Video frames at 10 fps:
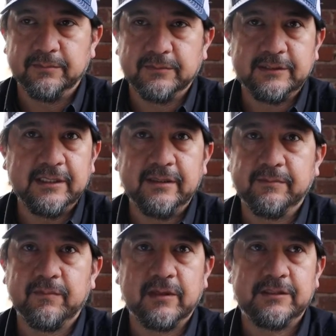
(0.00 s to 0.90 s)
See
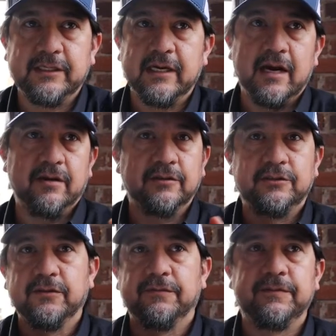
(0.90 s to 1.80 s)
how the
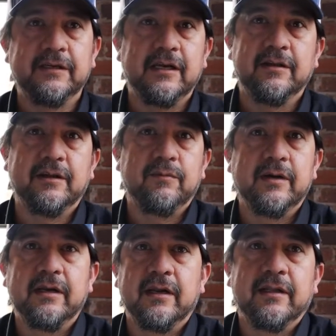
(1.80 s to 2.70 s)
two fit, how
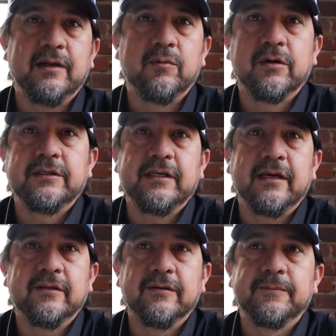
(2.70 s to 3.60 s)
they work
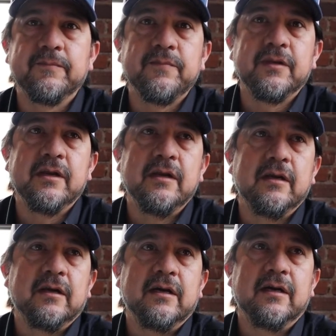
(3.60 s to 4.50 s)
together.
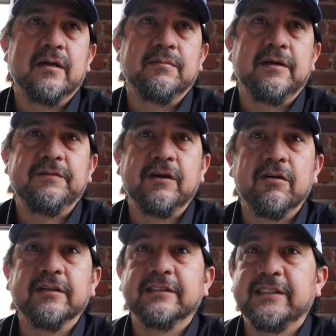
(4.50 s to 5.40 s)
If they're
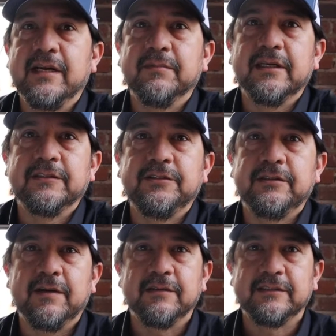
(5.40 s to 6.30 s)
on the same list, you
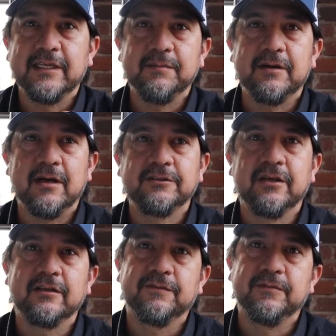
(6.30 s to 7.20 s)
have the same
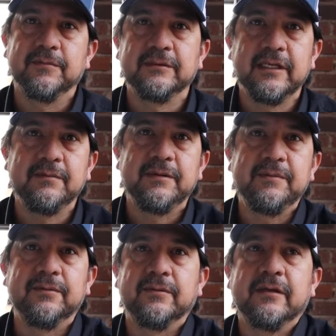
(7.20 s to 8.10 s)
contractor from the same
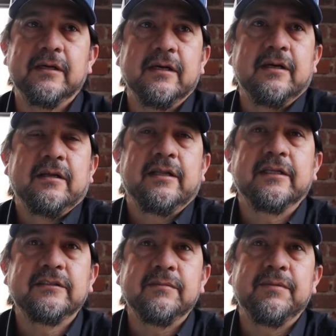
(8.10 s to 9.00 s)
people.
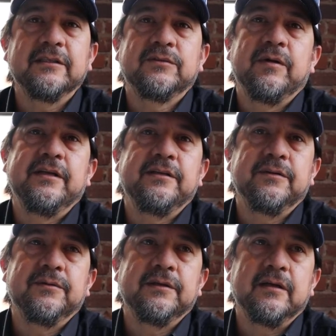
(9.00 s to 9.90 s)
That's the best way to
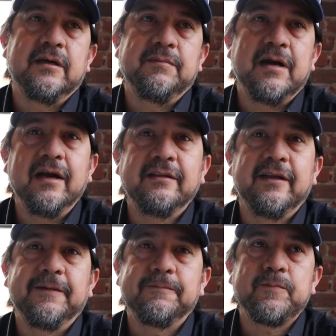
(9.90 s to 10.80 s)
do it, I think.